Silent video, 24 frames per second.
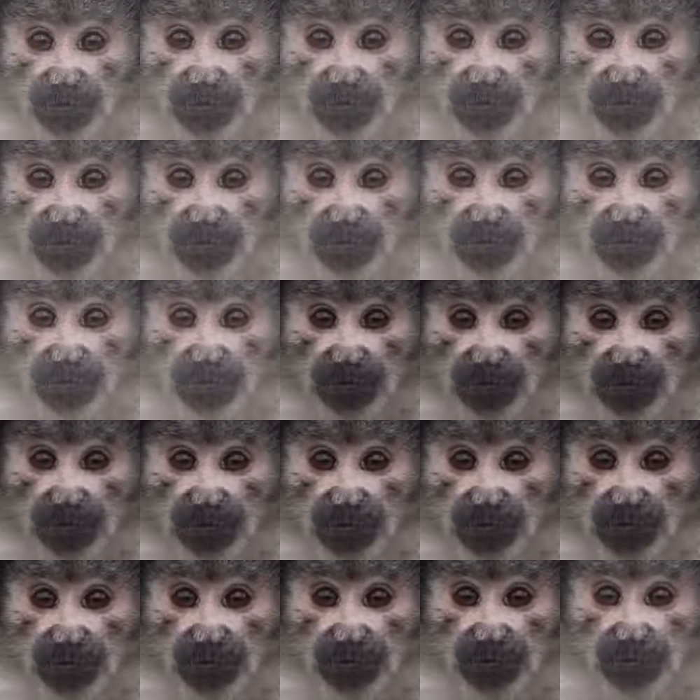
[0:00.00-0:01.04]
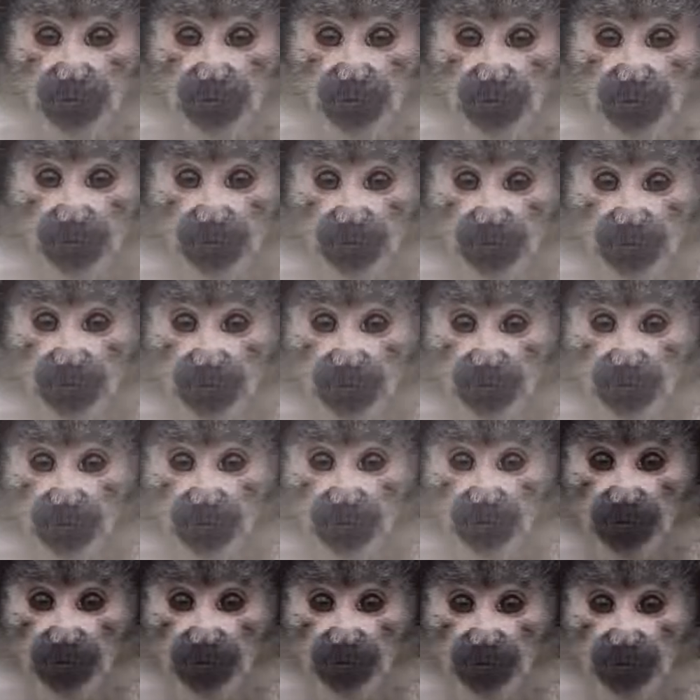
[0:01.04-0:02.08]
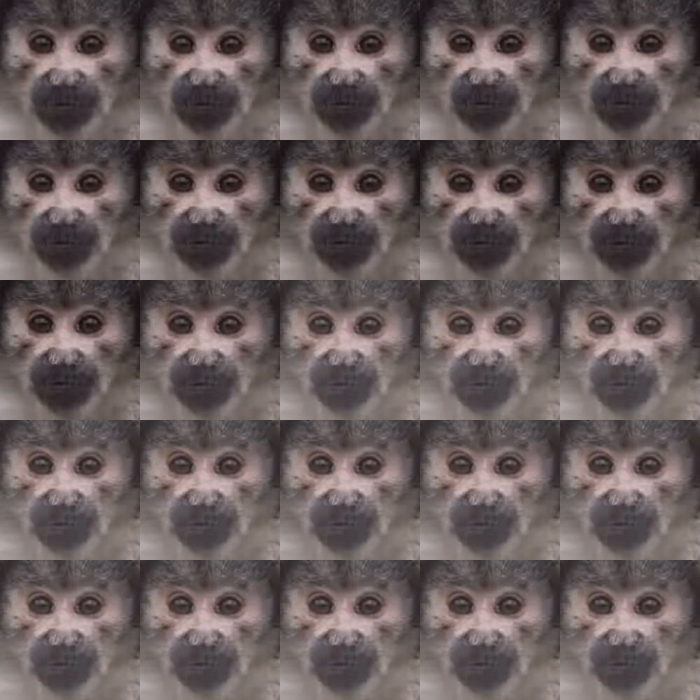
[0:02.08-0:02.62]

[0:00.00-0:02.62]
takes a really long time. So this is with